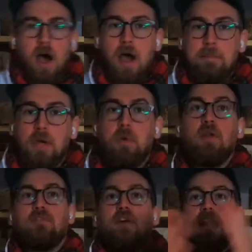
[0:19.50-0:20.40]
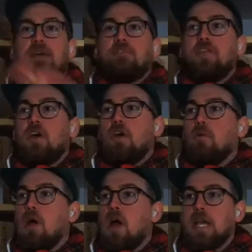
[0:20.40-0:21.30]
I'm a qualified
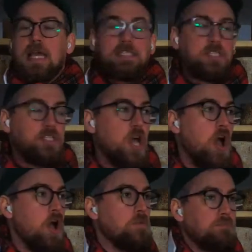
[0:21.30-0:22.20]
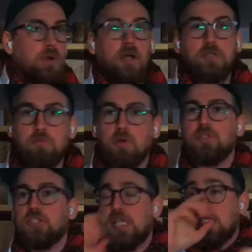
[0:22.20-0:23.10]
affineur where I get to turn, brush,
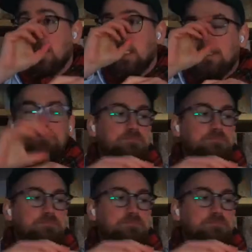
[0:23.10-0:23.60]
wash cheeses